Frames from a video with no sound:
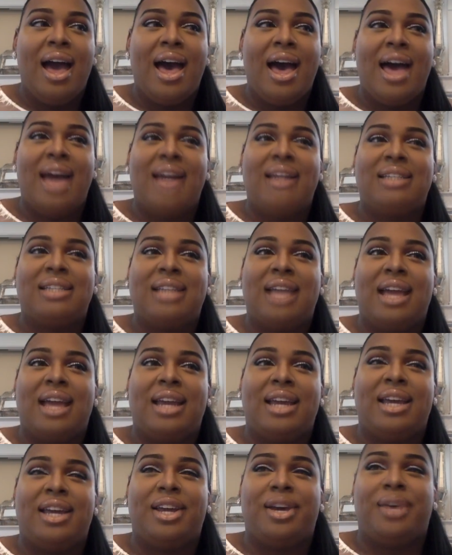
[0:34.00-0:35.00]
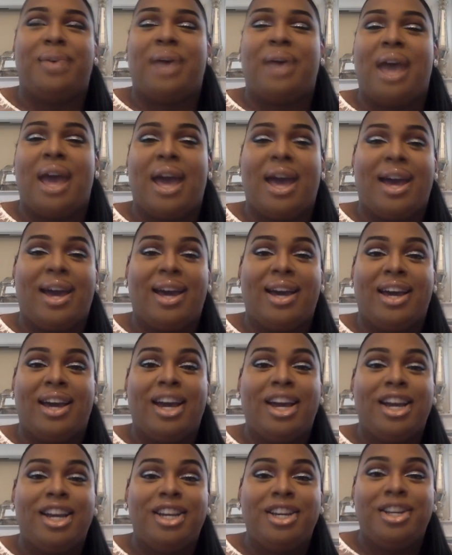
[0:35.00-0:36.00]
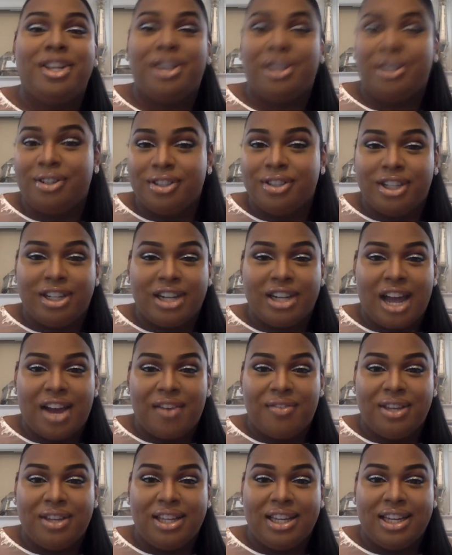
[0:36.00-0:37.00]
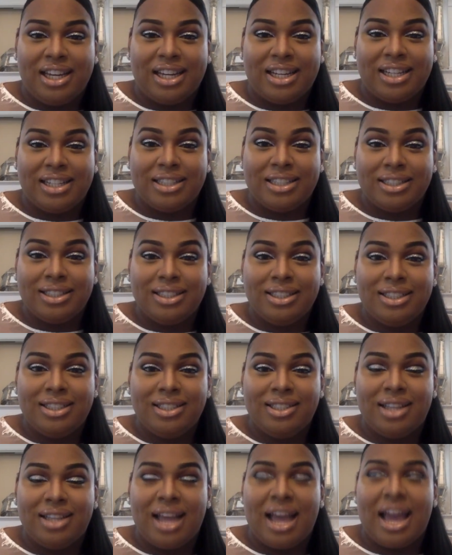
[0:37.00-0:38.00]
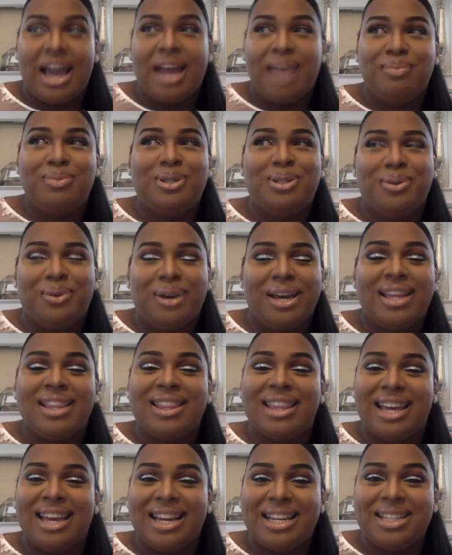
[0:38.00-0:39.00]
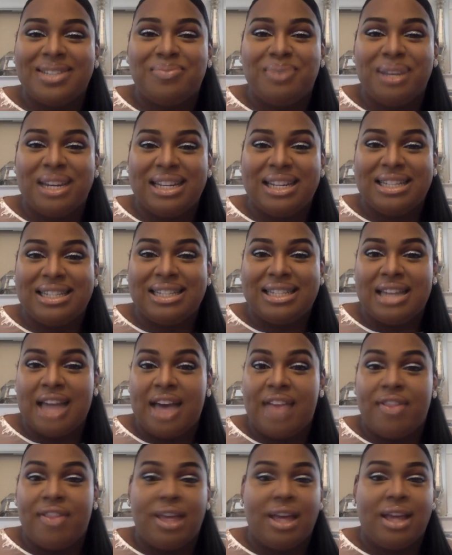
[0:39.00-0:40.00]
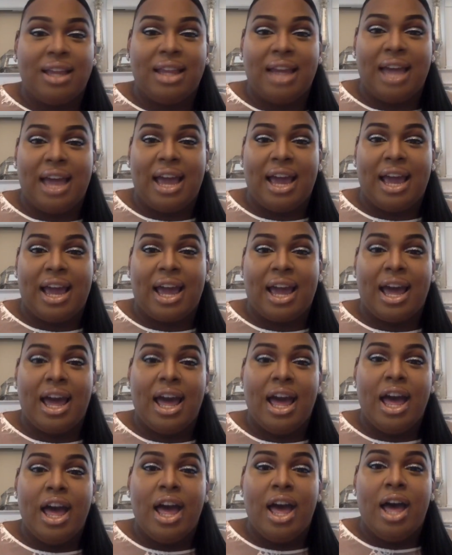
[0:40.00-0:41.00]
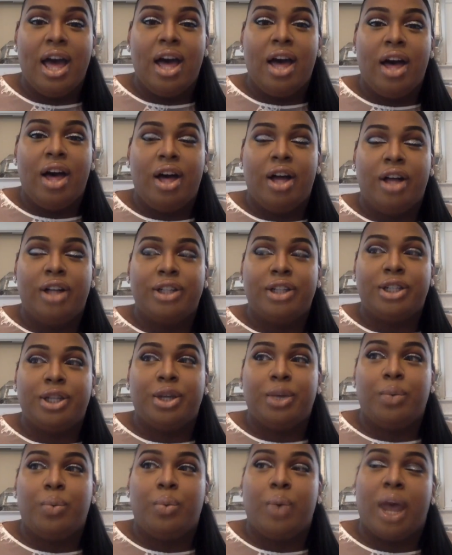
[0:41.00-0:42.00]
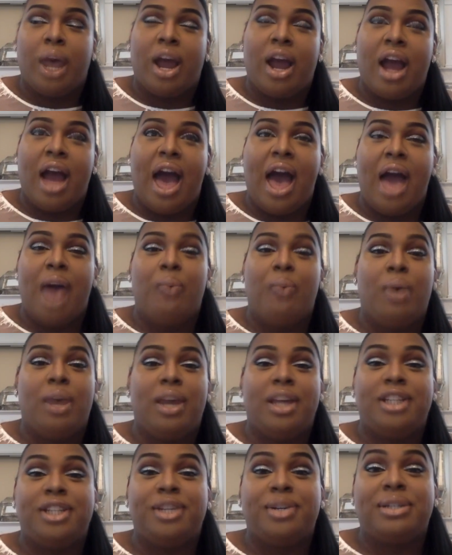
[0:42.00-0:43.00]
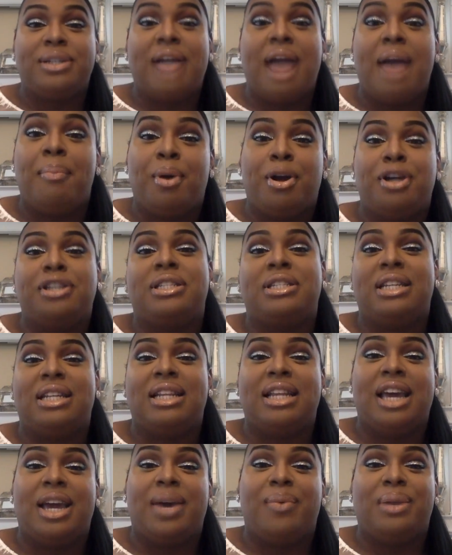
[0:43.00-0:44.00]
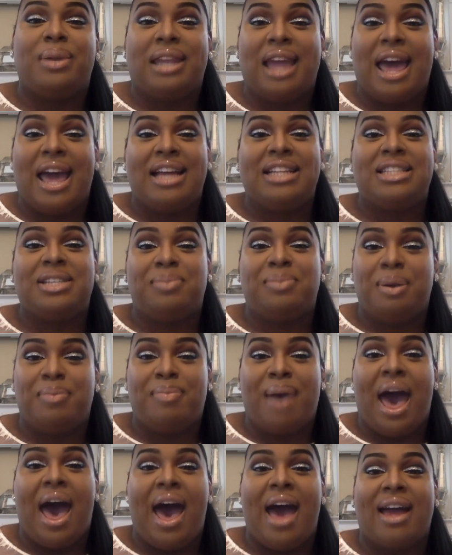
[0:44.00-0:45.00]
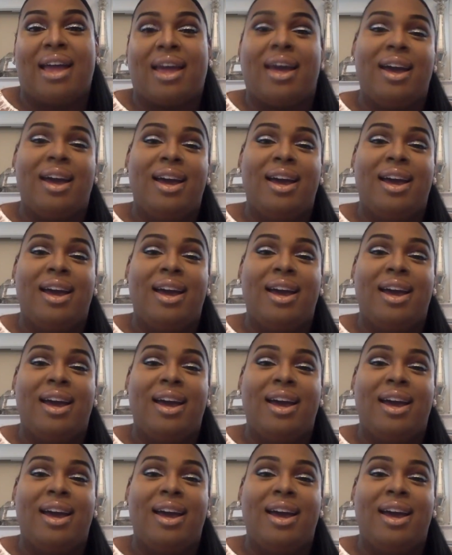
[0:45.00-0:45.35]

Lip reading: I decided, okay, you're not really, I am doing things, but it's nothing like to where I want to do. Because I personally would like to be back